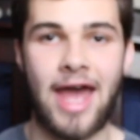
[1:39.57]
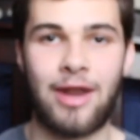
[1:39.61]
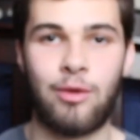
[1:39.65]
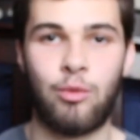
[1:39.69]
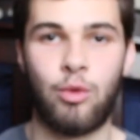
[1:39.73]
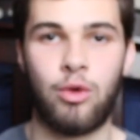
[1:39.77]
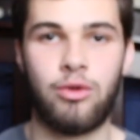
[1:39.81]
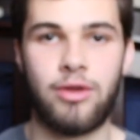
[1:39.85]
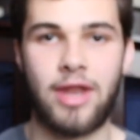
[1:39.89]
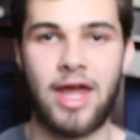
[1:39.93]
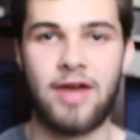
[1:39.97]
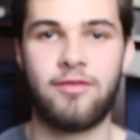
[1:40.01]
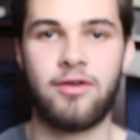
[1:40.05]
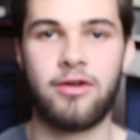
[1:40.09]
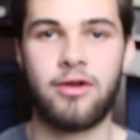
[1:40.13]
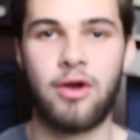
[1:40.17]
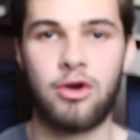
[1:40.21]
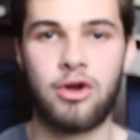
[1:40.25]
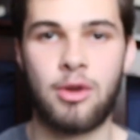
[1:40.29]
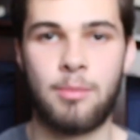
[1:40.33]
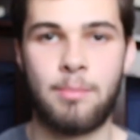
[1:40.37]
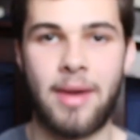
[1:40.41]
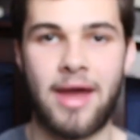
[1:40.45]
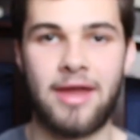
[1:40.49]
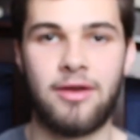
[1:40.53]
and will never go
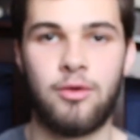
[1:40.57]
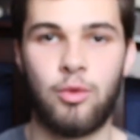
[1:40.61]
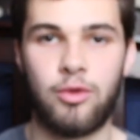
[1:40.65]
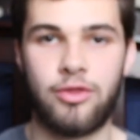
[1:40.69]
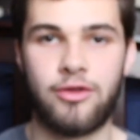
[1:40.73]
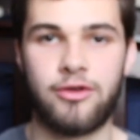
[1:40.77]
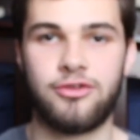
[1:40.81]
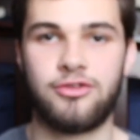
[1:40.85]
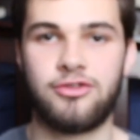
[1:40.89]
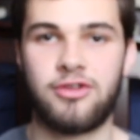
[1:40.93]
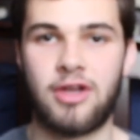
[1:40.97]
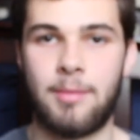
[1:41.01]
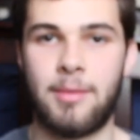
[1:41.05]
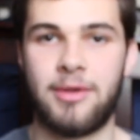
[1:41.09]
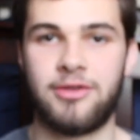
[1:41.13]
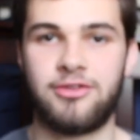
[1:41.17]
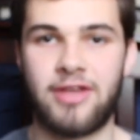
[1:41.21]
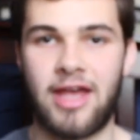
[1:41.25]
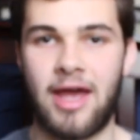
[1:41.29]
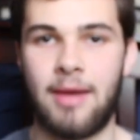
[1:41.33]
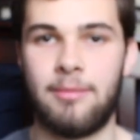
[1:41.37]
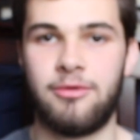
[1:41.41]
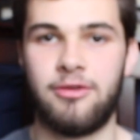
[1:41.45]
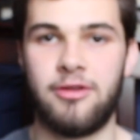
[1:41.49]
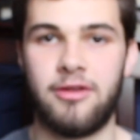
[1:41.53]
to bed with their stomachs
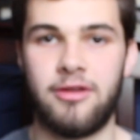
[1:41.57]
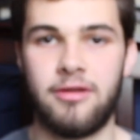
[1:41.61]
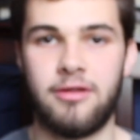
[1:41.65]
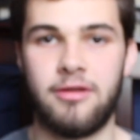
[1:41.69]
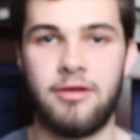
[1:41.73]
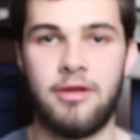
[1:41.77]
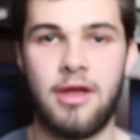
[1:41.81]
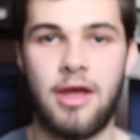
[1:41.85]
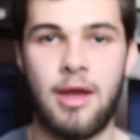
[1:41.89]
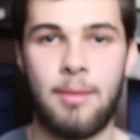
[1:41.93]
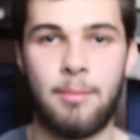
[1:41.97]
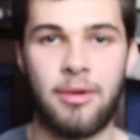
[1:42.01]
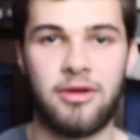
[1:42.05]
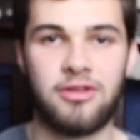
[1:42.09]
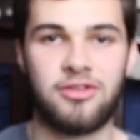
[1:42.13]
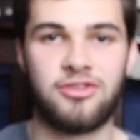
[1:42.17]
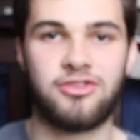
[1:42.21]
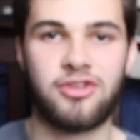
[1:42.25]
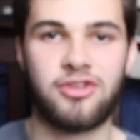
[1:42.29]
empty. But